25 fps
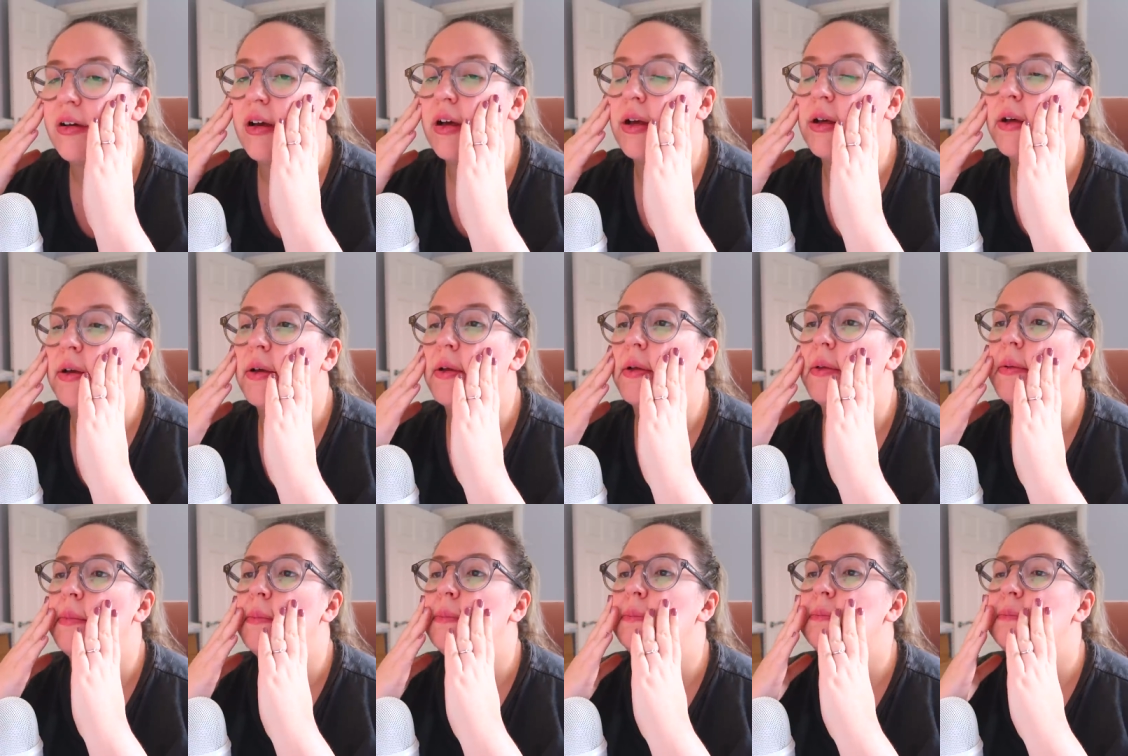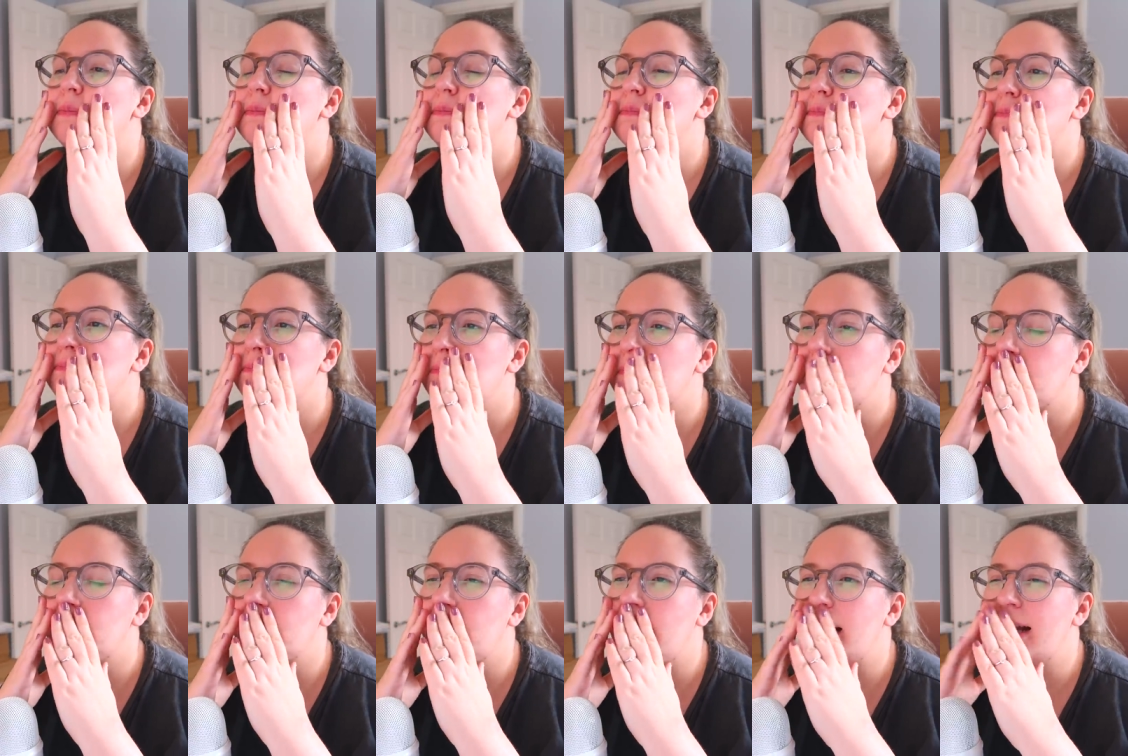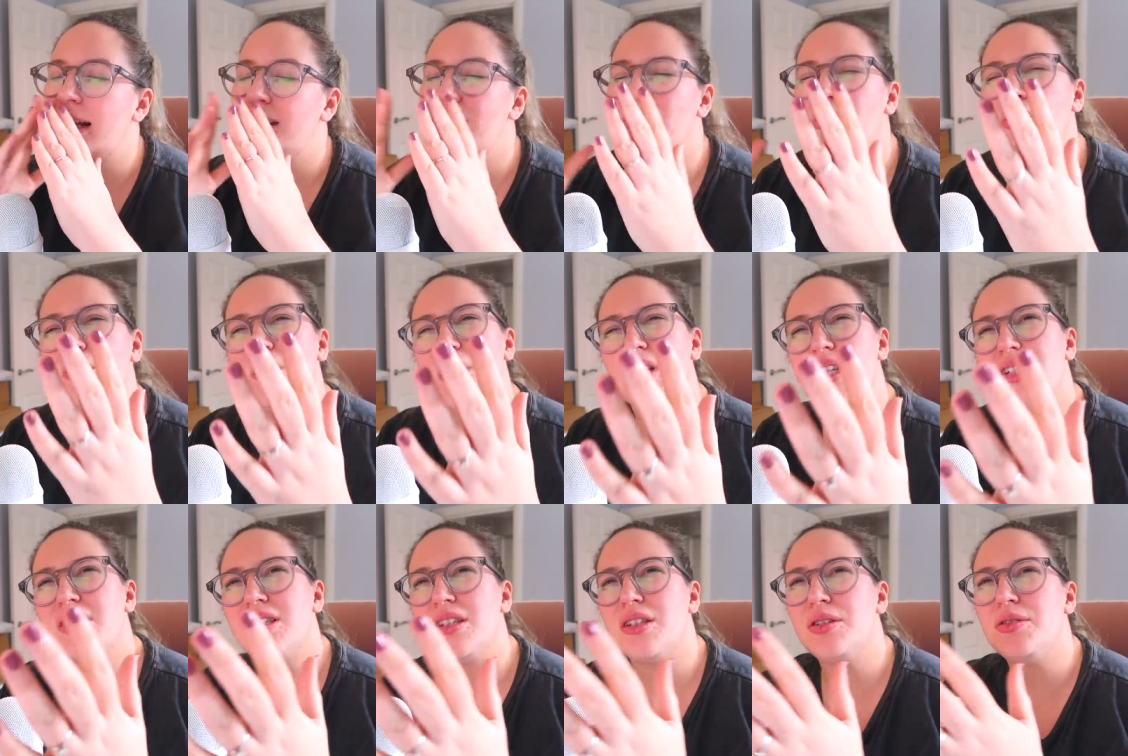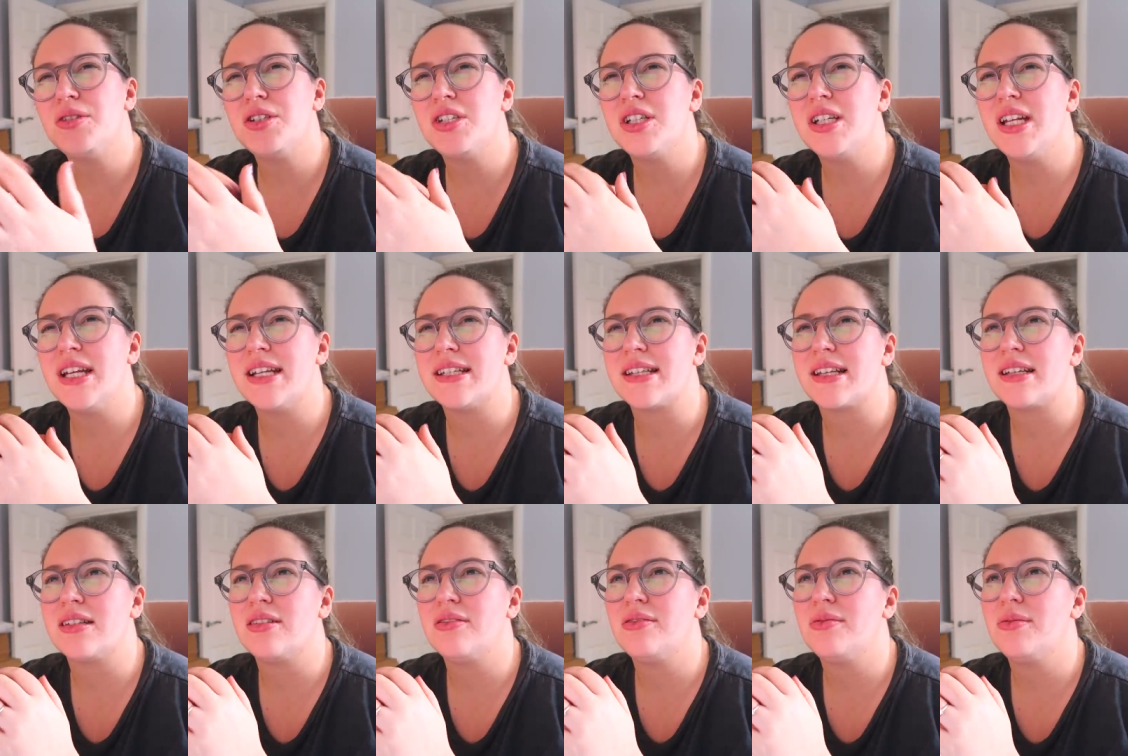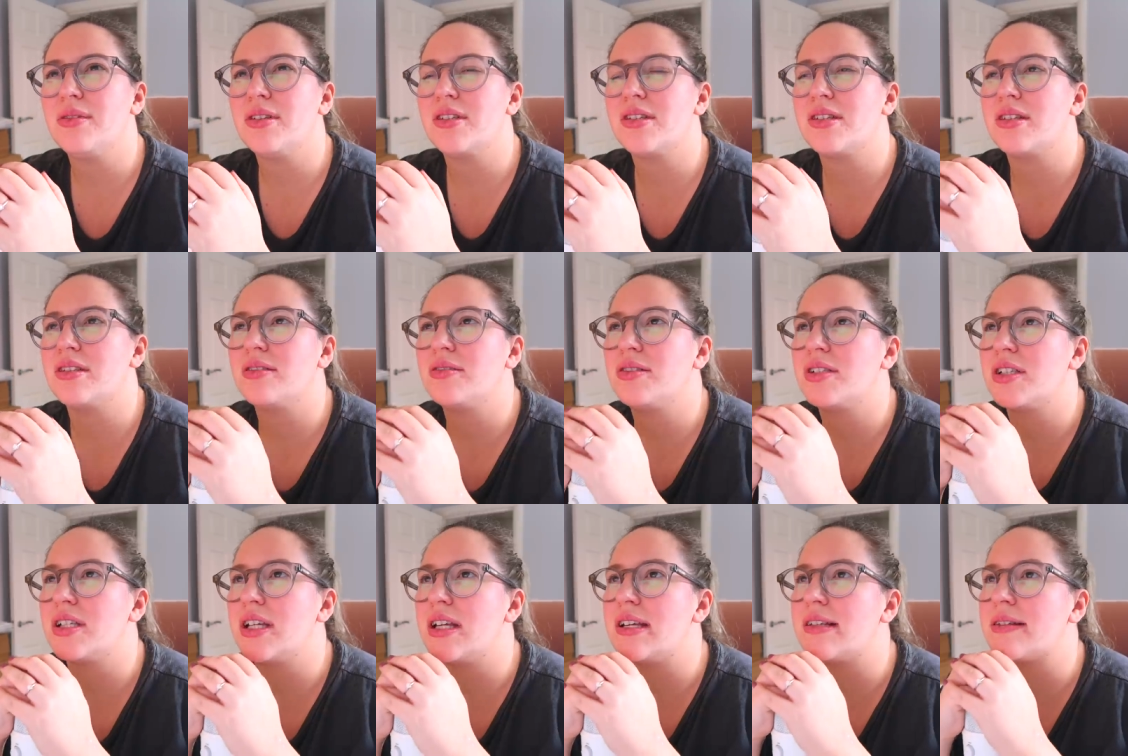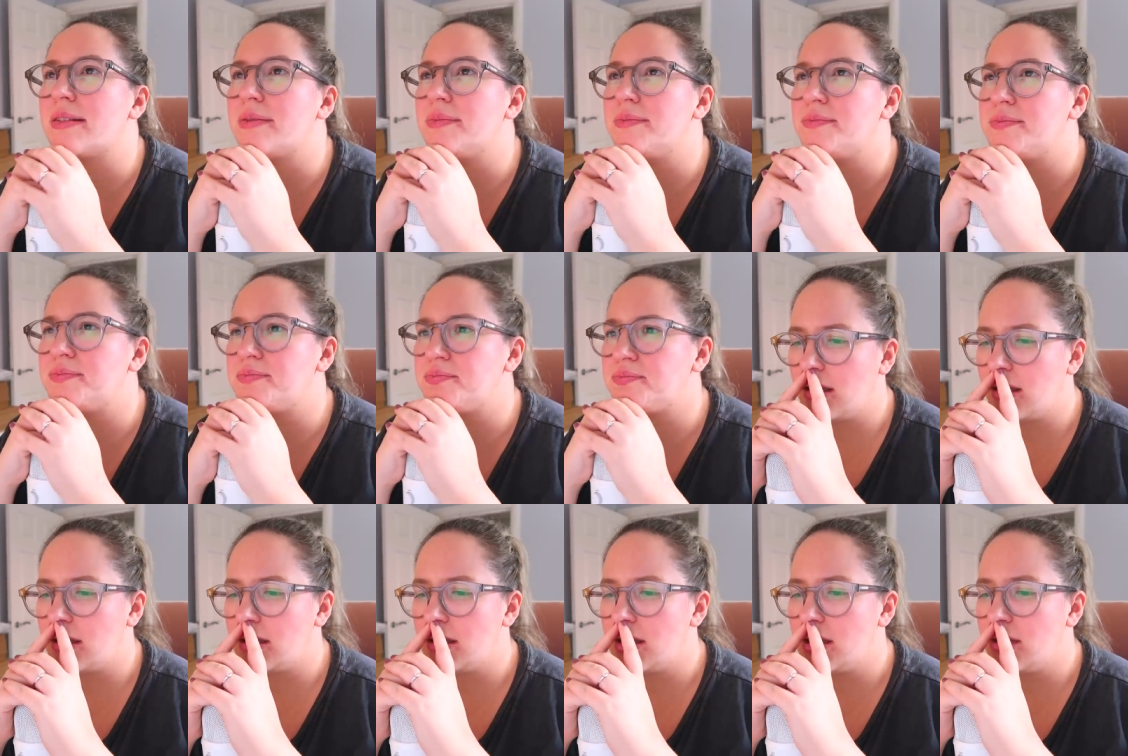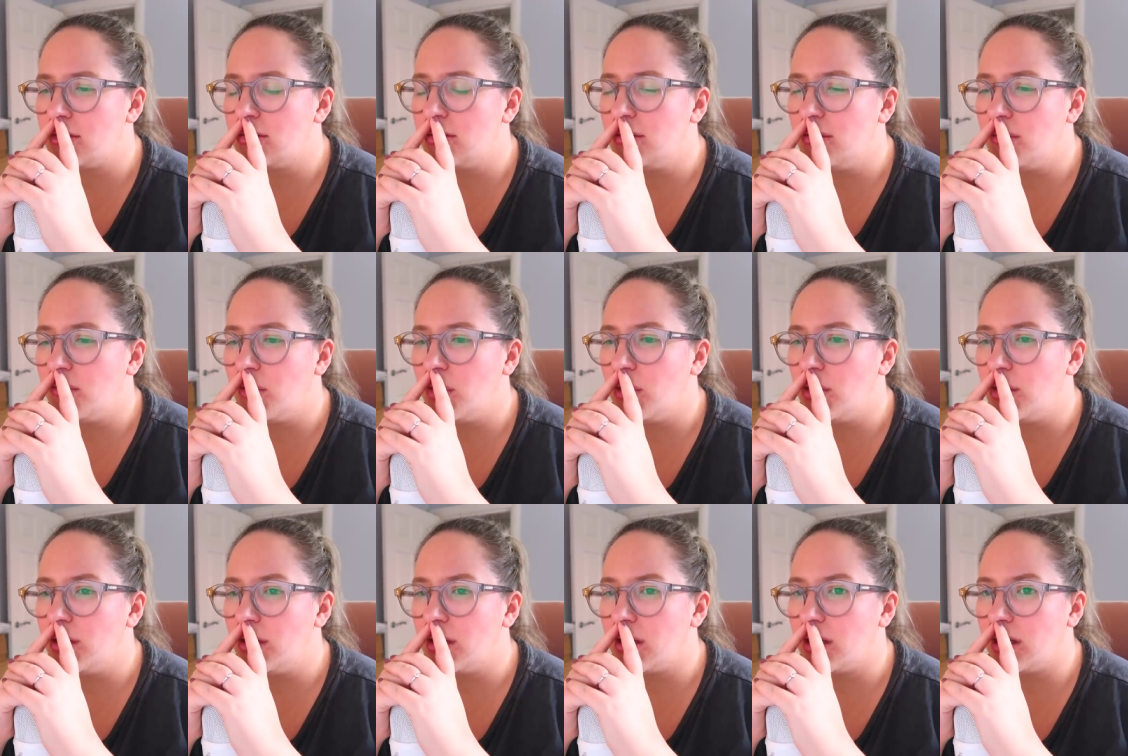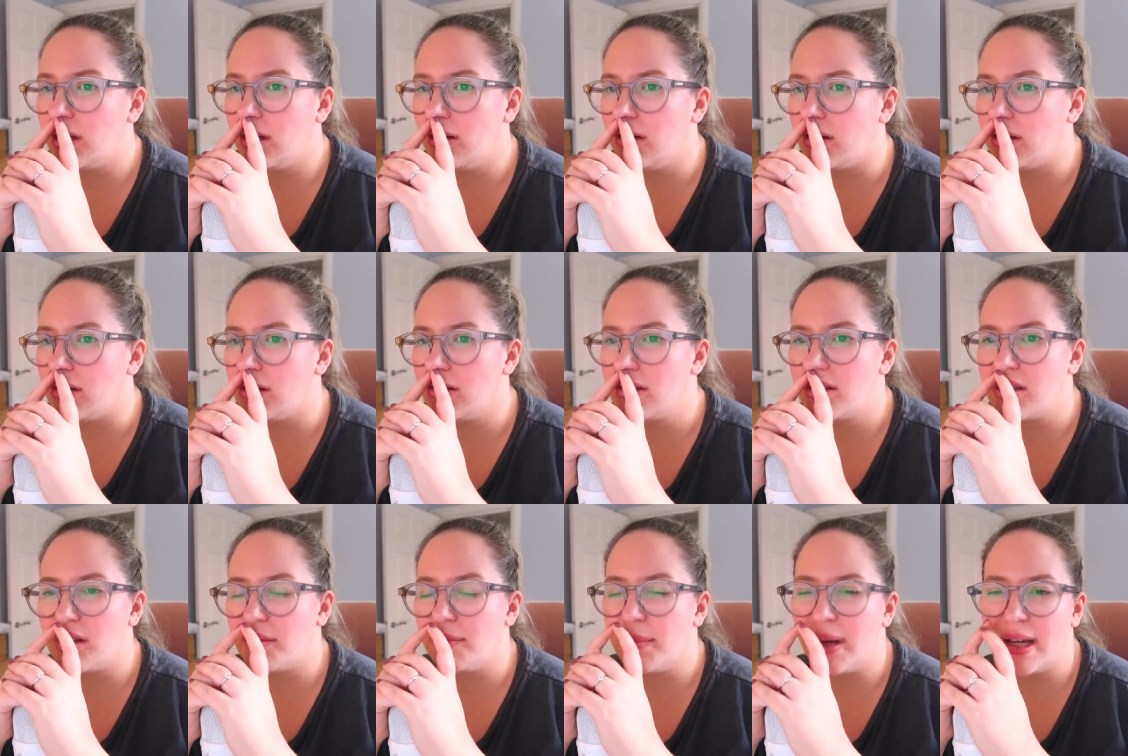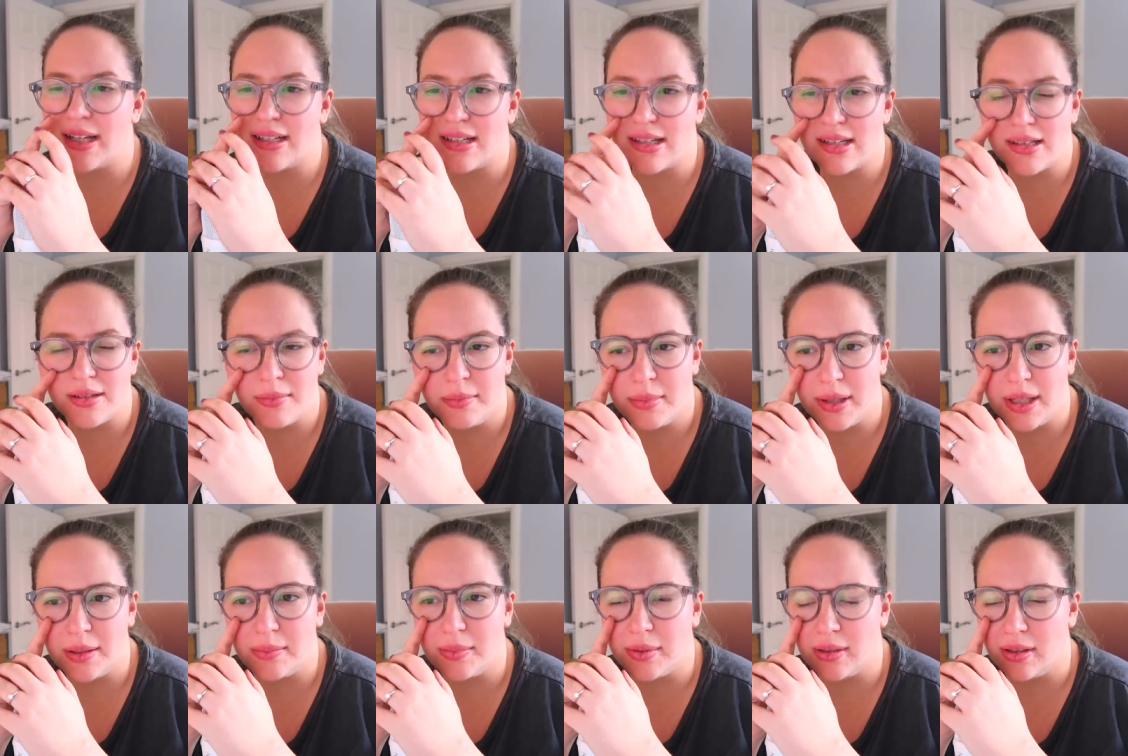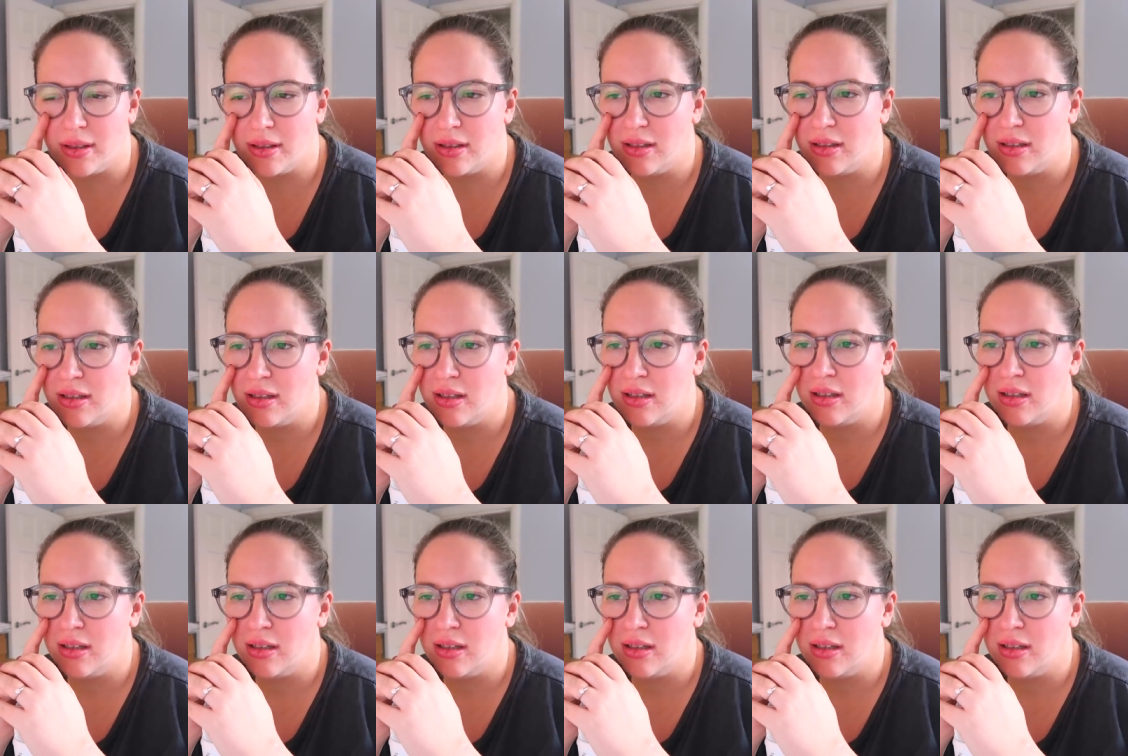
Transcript: Um, and I don't know what the solution is. I don't know what the solution is. I don't work loads compared to some people.